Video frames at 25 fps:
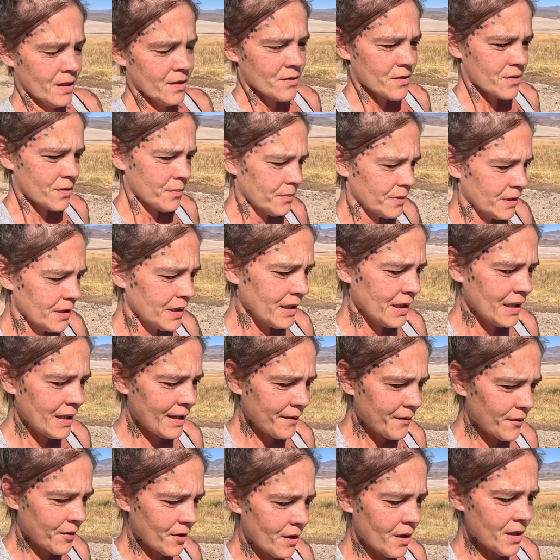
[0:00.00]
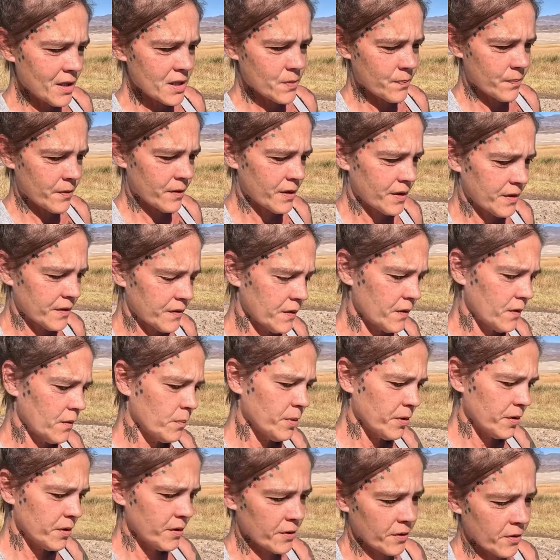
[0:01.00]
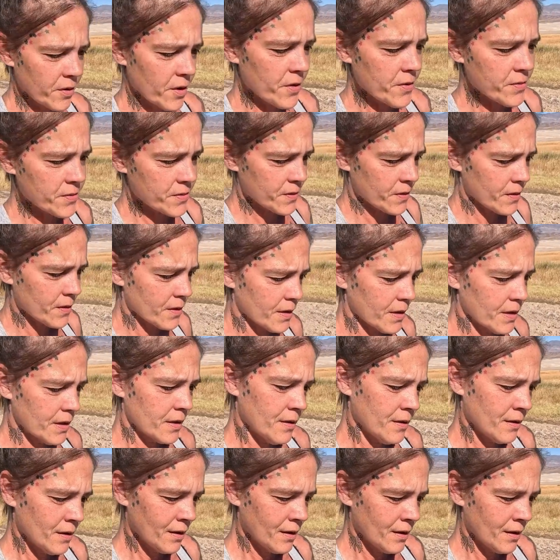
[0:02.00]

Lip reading: So when you get out of the hot springs and you're putting your clothes on,